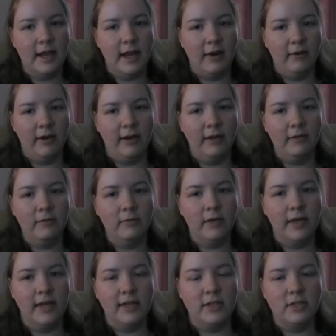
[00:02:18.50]
era
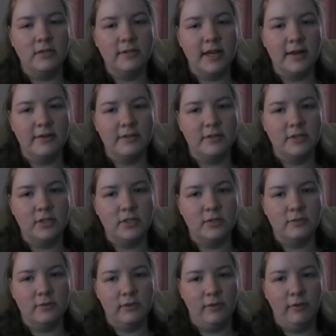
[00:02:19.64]
in 2002
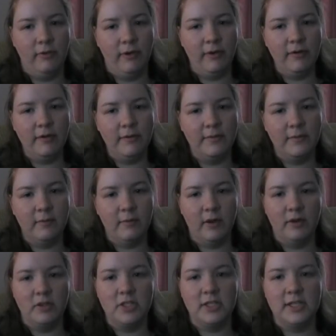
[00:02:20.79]
New York
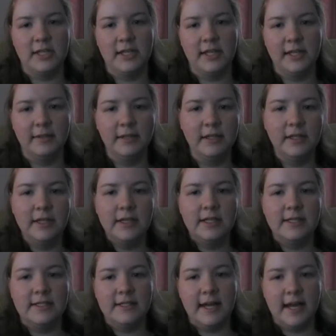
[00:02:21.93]
where she
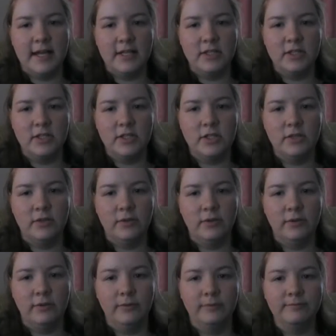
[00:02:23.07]
decides
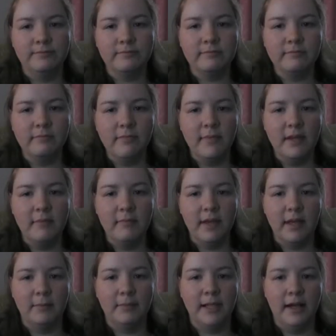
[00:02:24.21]
to
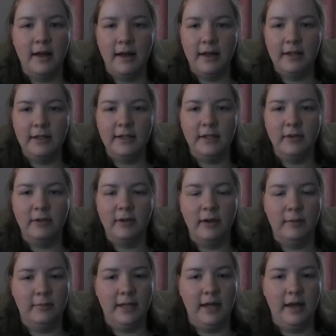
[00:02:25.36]
make a blog,
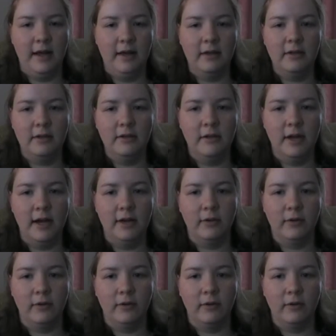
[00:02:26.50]
year-long blog on
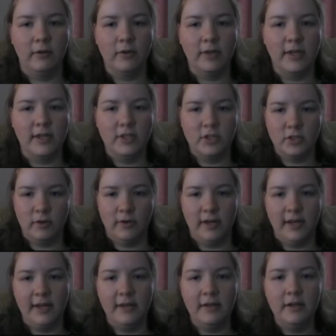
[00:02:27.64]
her cooking
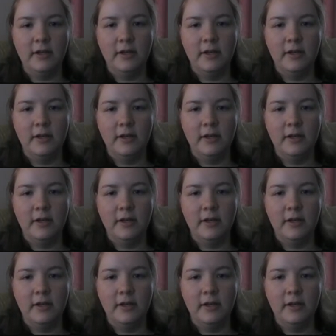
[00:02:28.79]
journey,